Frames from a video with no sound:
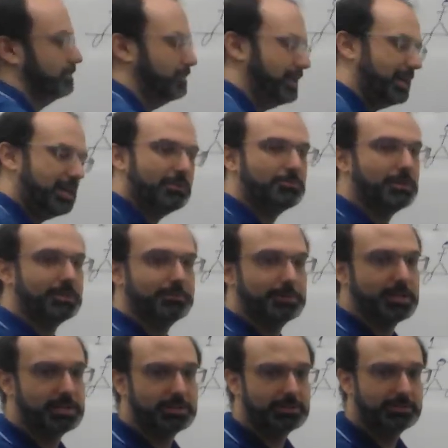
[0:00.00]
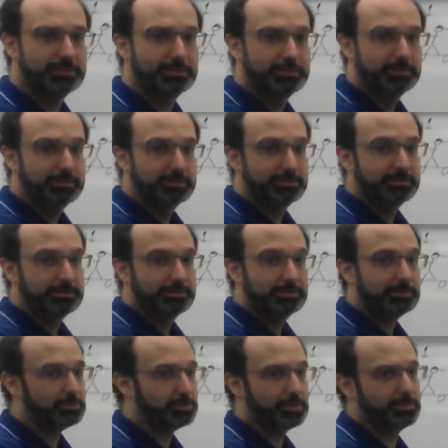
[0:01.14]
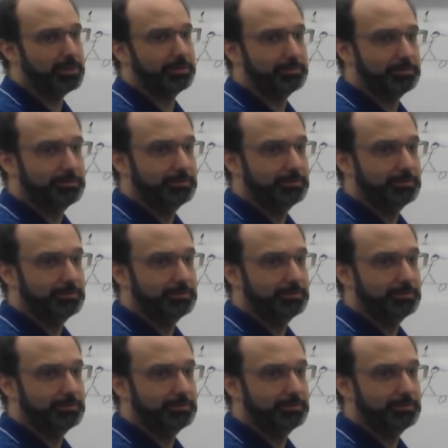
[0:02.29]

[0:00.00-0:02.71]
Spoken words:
You can't get rid of them, guys. Don't get rid of them.